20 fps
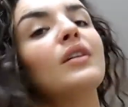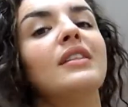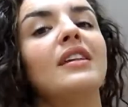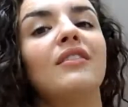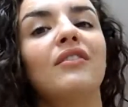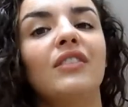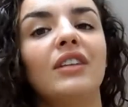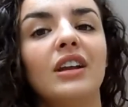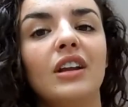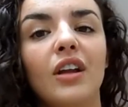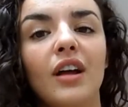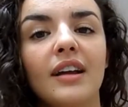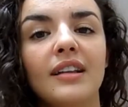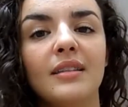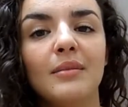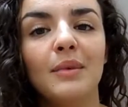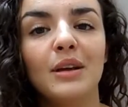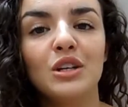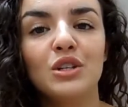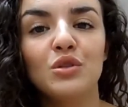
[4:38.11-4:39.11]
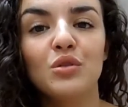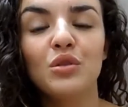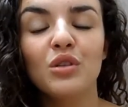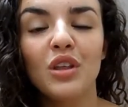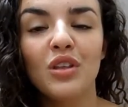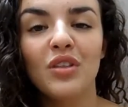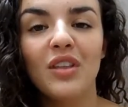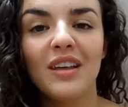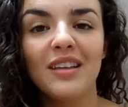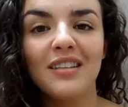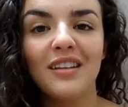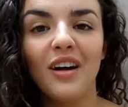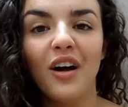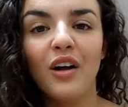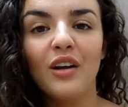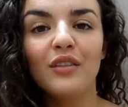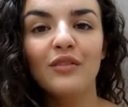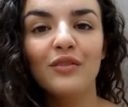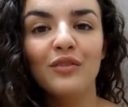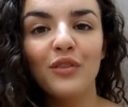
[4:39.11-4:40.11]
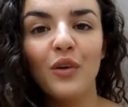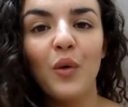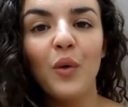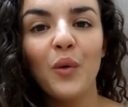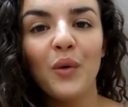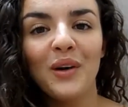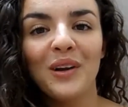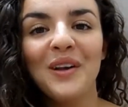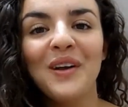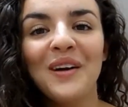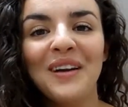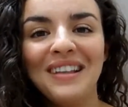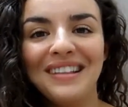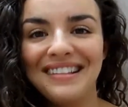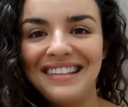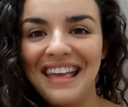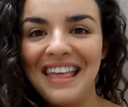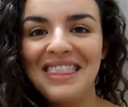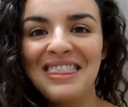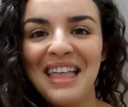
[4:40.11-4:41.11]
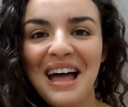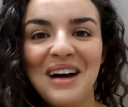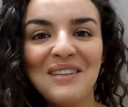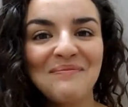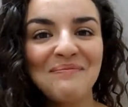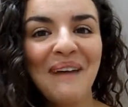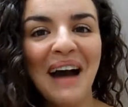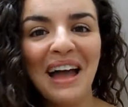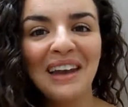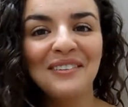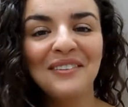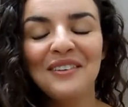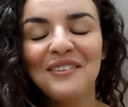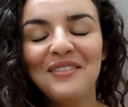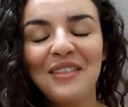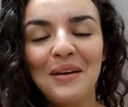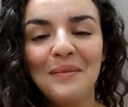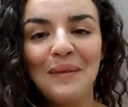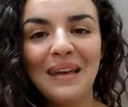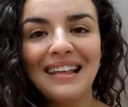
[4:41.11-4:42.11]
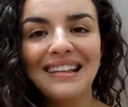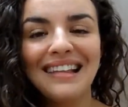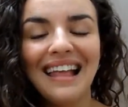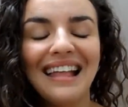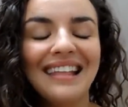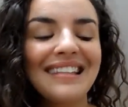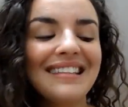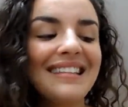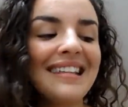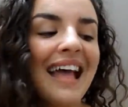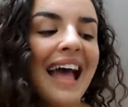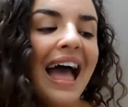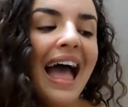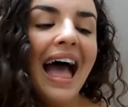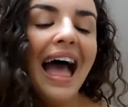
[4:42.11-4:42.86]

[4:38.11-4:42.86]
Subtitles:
so I definitely like to make sure that things are kind of organized in that manner, if that makes sense.